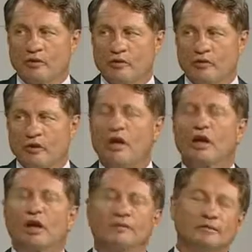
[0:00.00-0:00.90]
function.
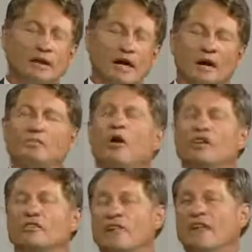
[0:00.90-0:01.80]
Our
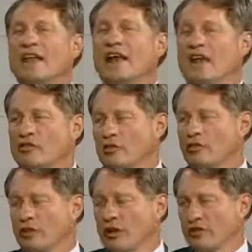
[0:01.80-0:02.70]
bodies have a natural
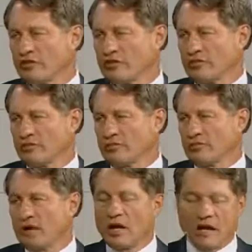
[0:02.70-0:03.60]
triage system.
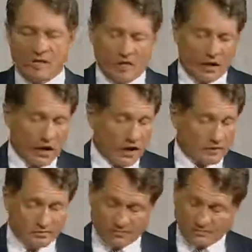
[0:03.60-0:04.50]
There
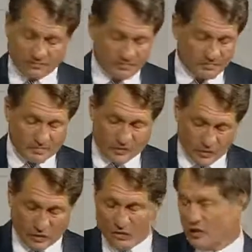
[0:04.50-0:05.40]
are
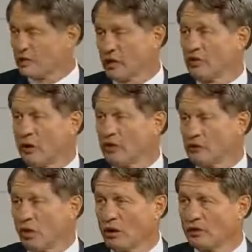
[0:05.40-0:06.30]
certain things our
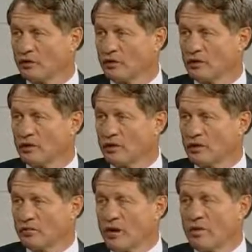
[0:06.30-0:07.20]
bodies want.
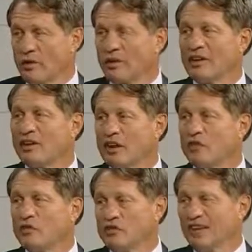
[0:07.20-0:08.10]
Primarily, they
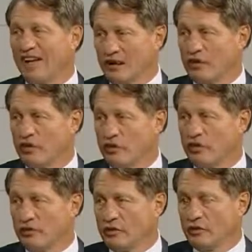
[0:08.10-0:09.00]
use the
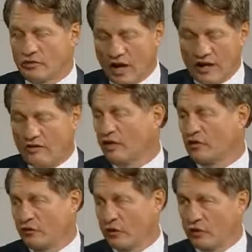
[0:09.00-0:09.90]
energy to
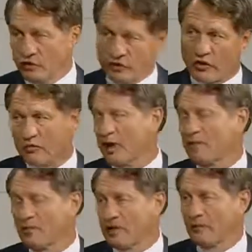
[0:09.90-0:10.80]
digest food so it doesn't
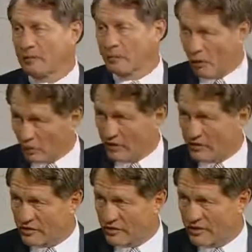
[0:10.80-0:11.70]
become a septic
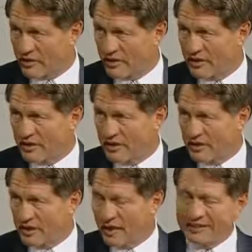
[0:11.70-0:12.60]
bolus.
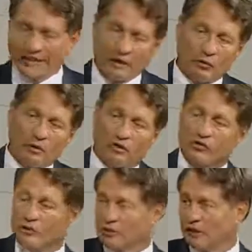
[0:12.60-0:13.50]
And then they want to
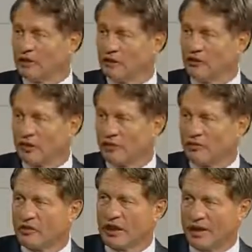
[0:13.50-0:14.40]
assimilate the
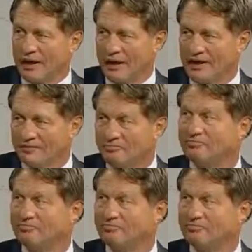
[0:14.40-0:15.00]
nutrients, if they get any,